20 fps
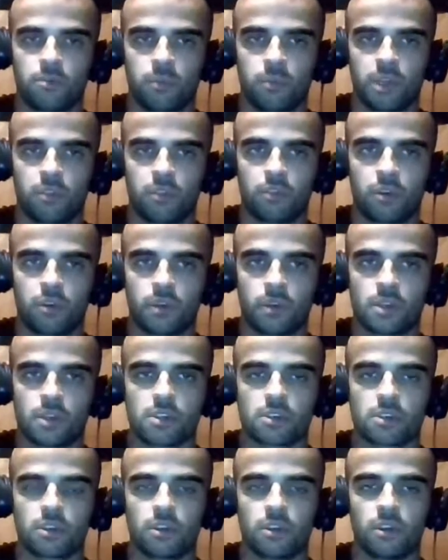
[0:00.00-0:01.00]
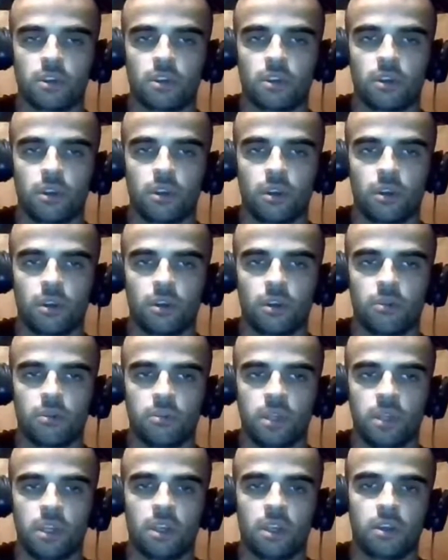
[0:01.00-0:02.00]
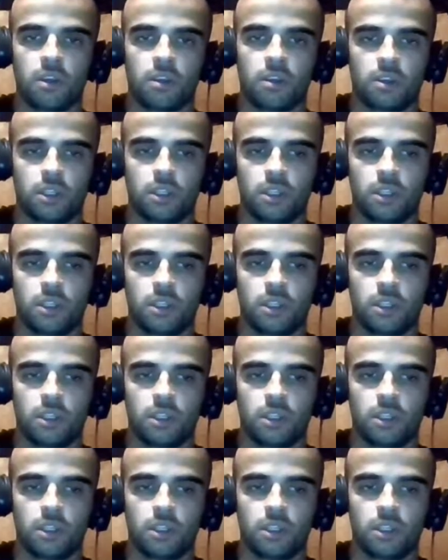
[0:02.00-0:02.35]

made from us, meaning